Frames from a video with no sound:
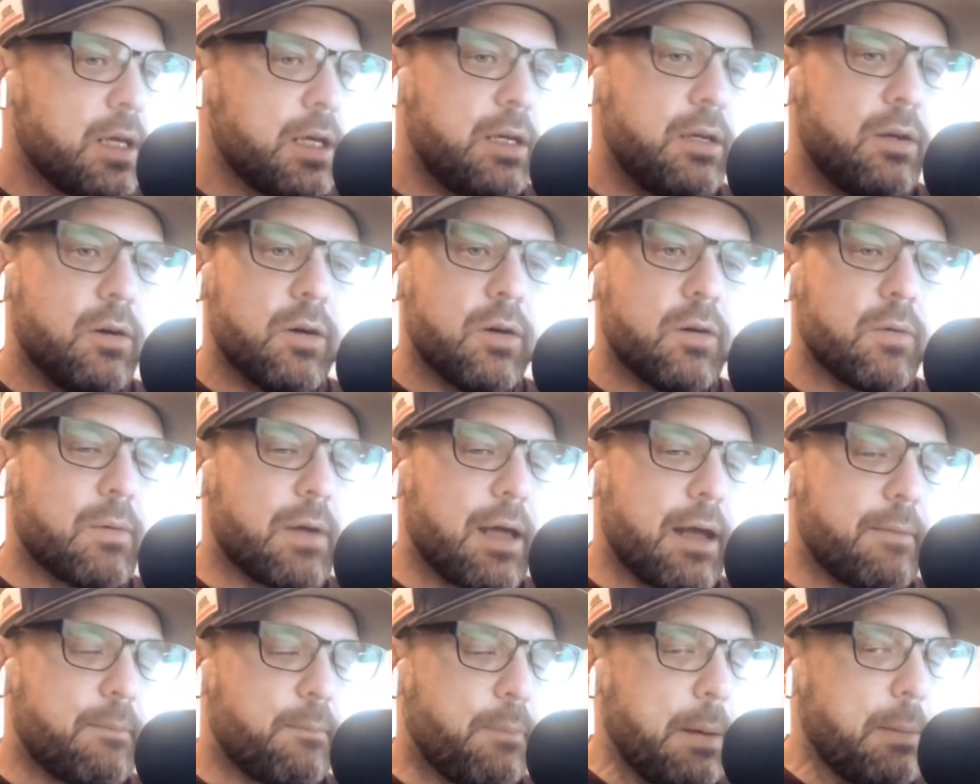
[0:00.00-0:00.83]
you know,
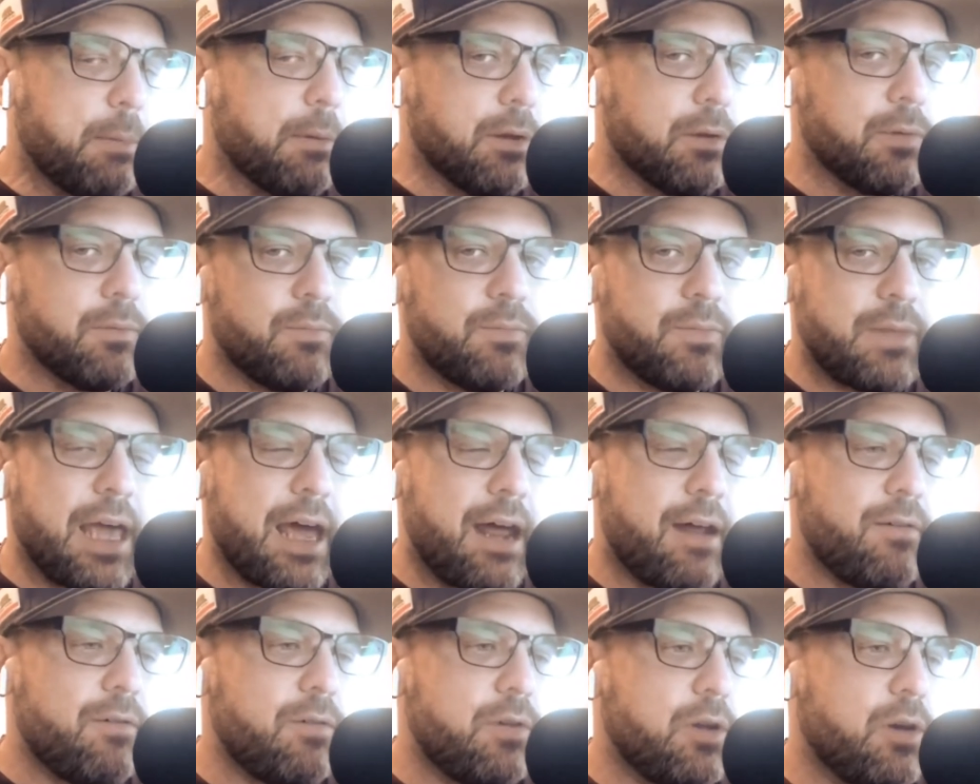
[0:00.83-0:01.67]
get people
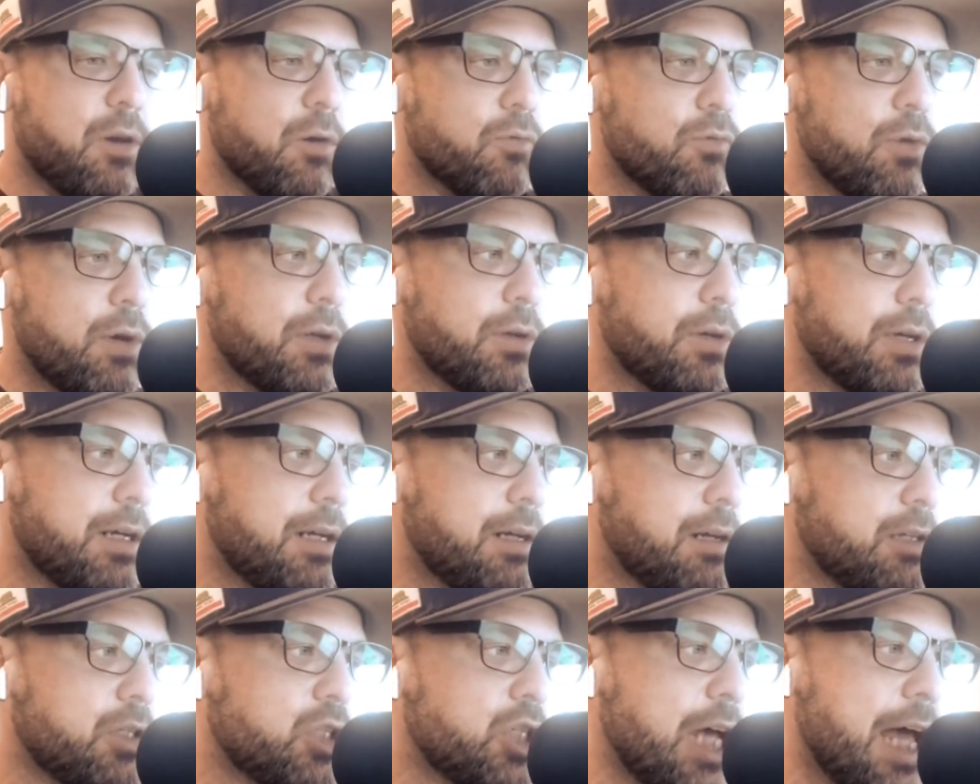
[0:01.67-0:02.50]
that, you know,
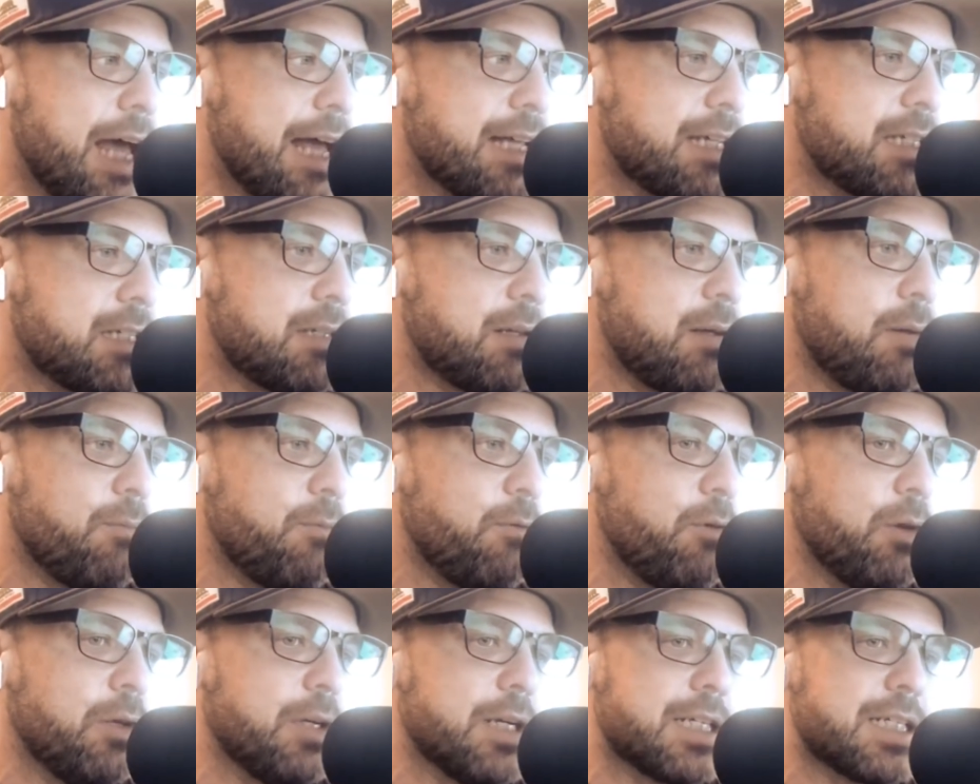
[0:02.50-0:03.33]
really jazzed
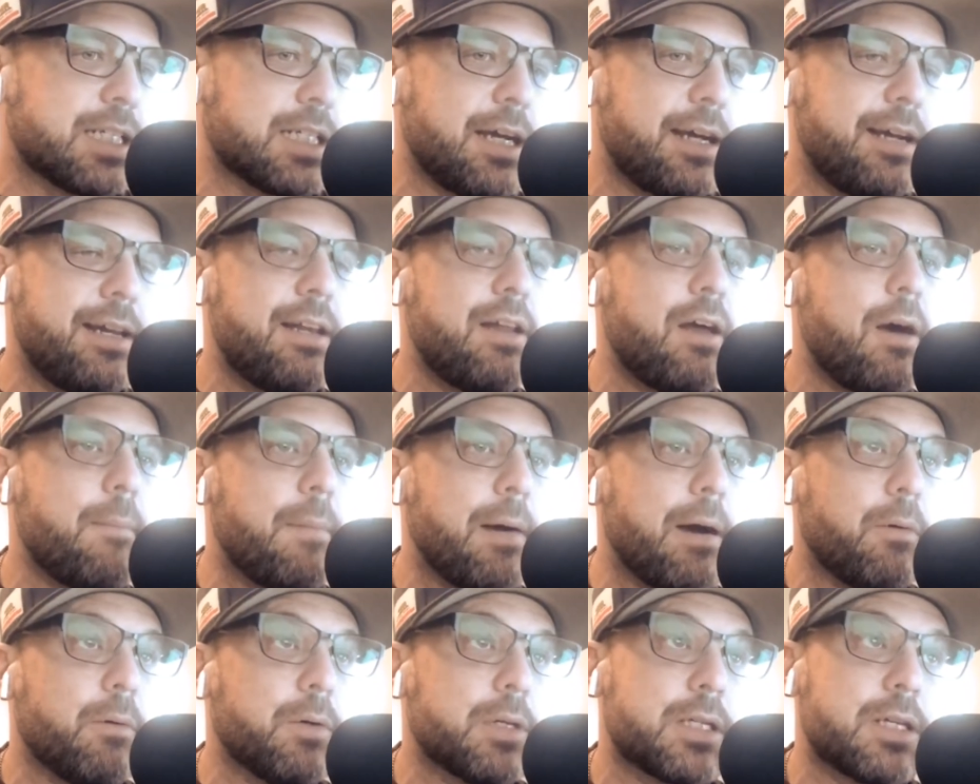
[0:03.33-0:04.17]
and really excited
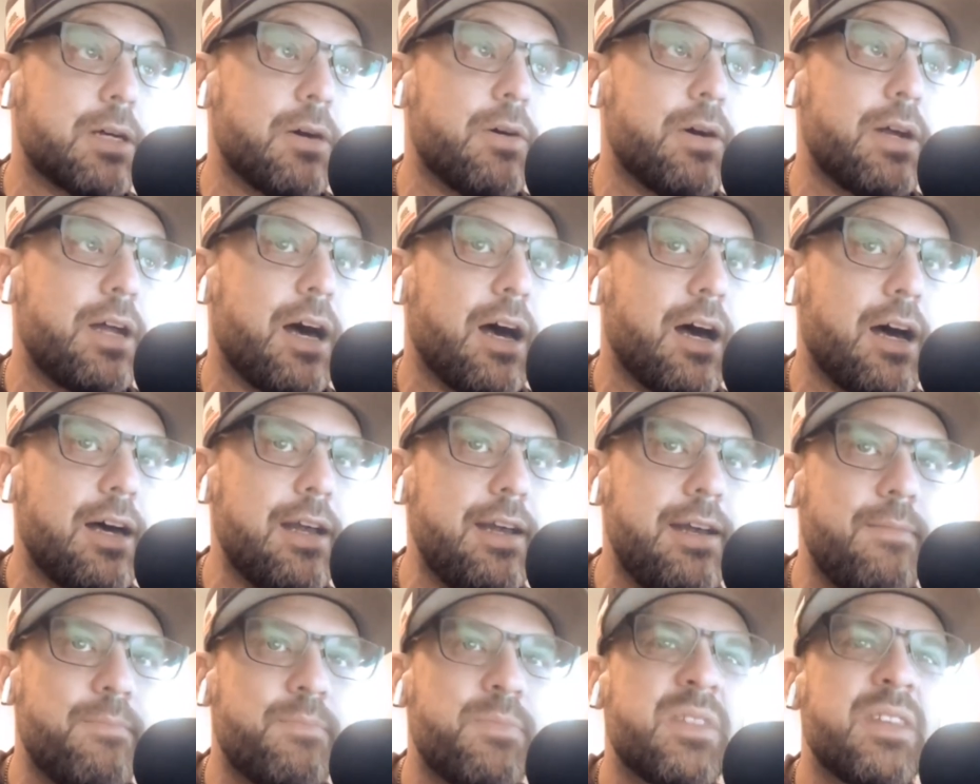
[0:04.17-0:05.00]
about what's going
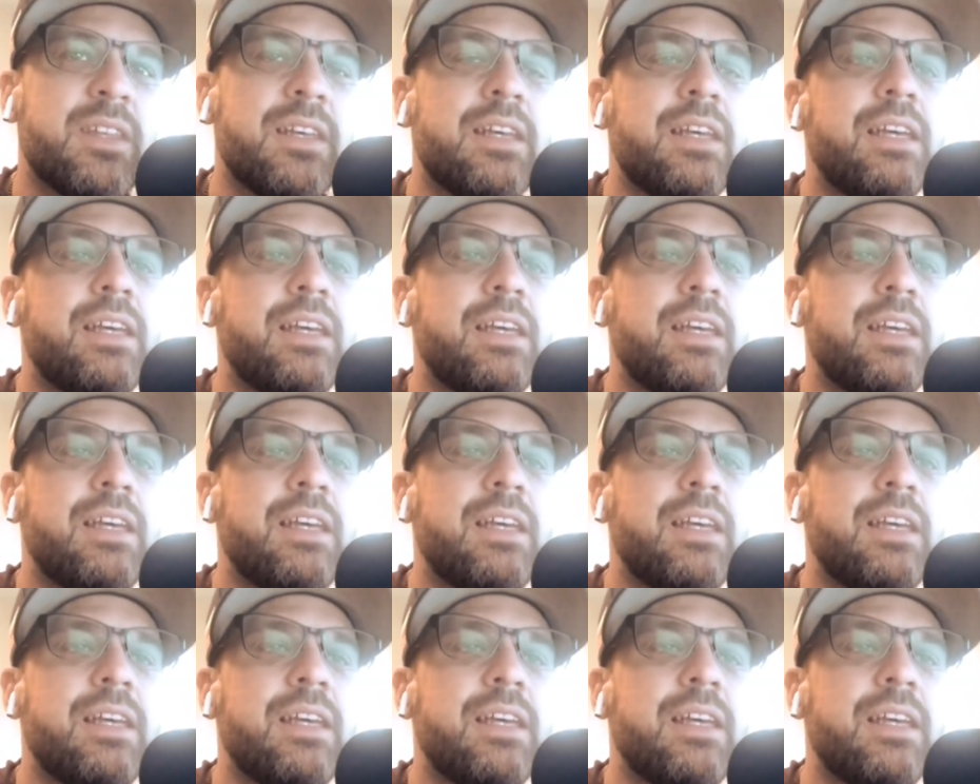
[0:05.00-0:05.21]
on.